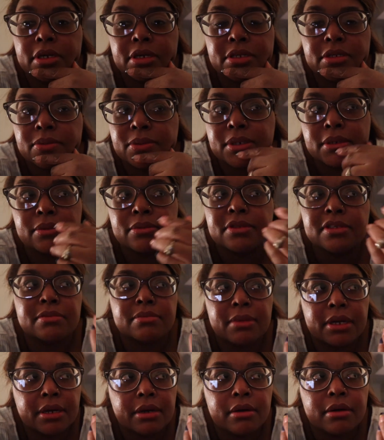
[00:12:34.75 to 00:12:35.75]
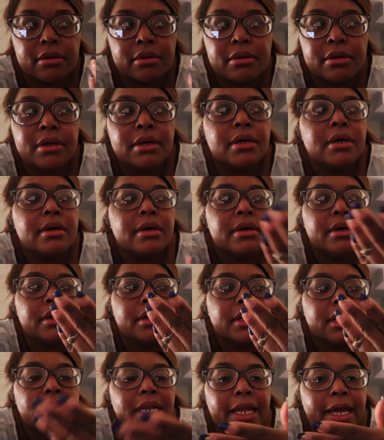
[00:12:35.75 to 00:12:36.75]
because we don't smell
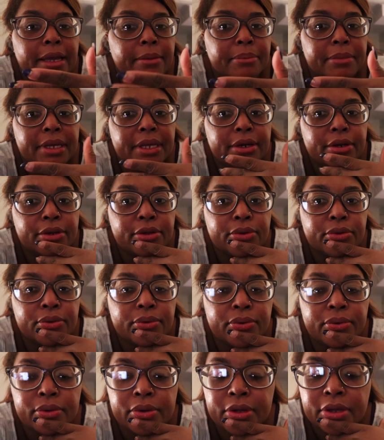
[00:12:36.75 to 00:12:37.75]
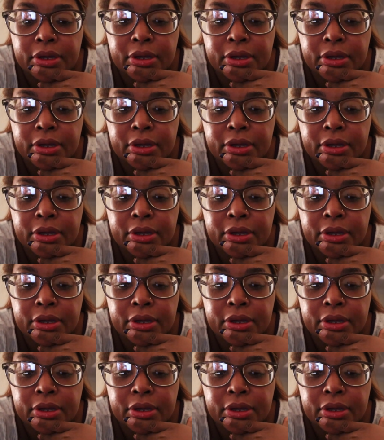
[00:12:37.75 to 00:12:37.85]
like men do.